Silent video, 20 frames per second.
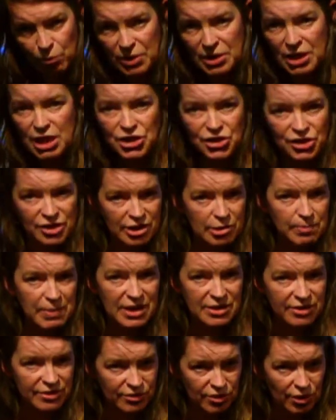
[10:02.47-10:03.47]
where they're just
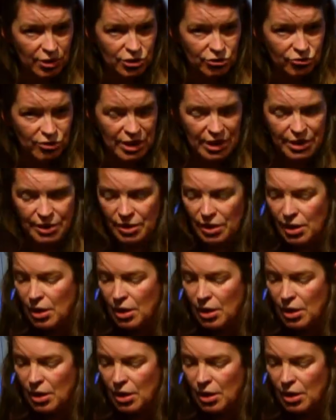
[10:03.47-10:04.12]
about to start drilling.